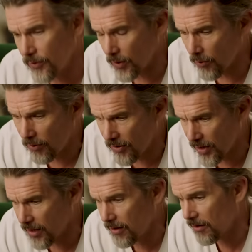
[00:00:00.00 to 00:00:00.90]
don't
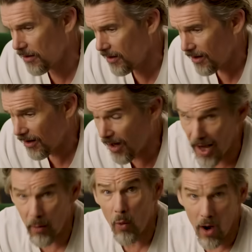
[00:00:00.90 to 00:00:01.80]
think,
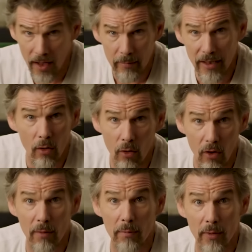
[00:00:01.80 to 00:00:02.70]
I want to be a
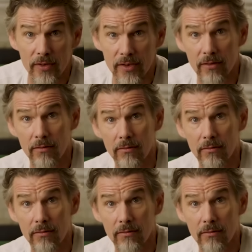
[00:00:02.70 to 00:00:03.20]
horrible person.